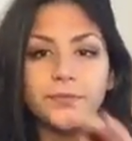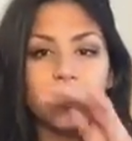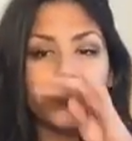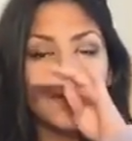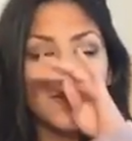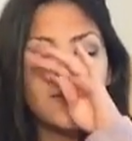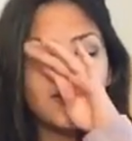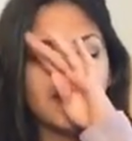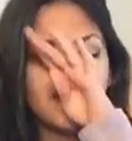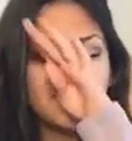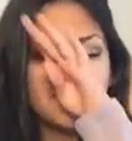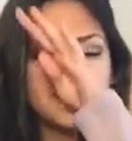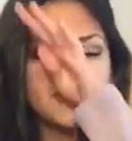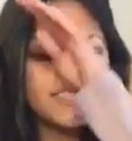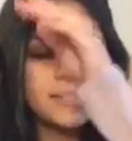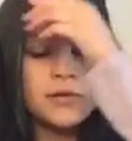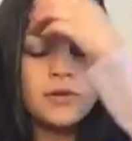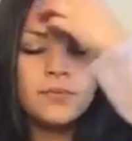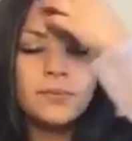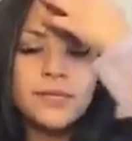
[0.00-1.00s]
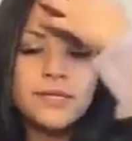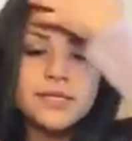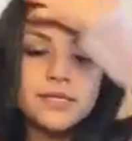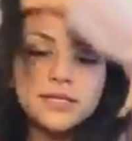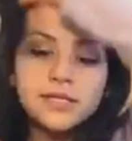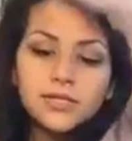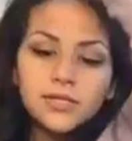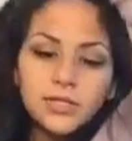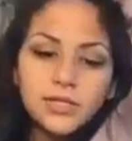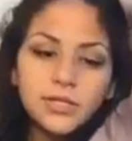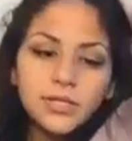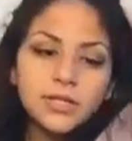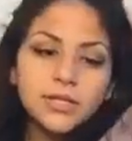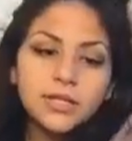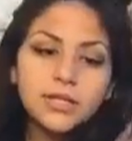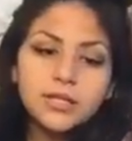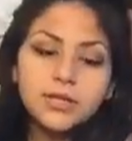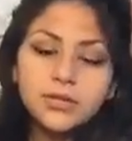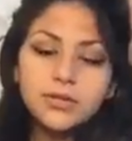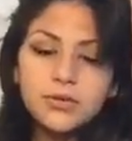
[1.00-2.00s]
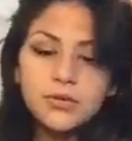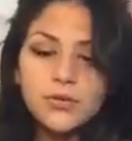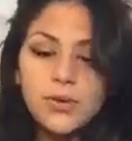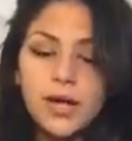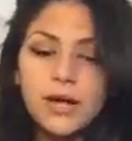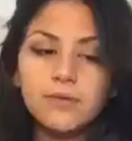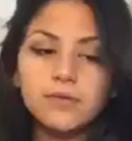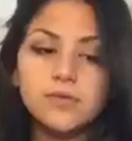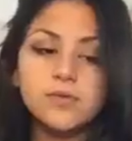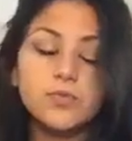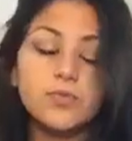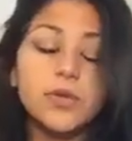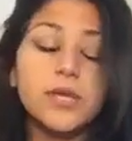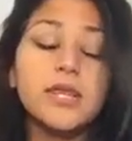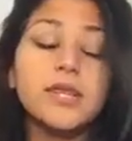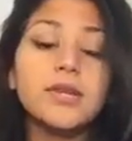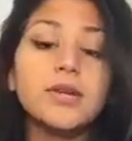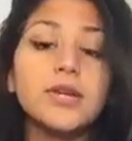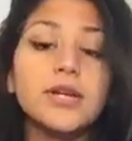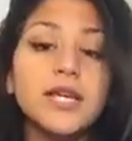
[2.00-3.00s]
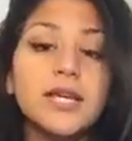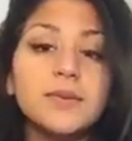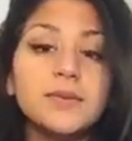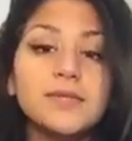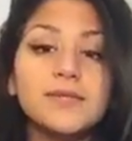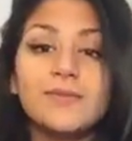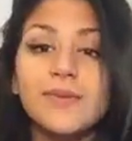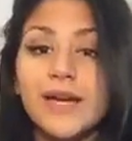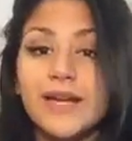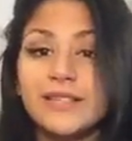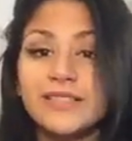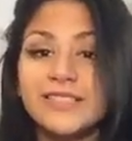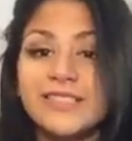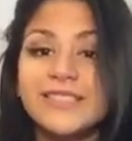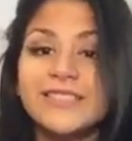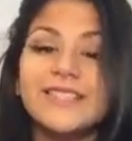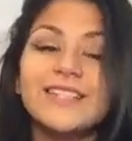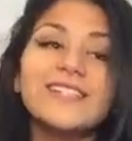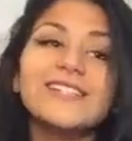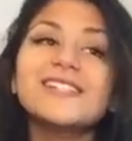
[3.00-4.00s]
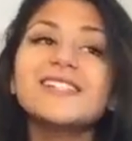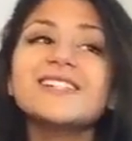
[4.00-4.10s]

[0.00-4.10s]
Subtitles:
around there. So my sister, who I was with, her name is Madeline,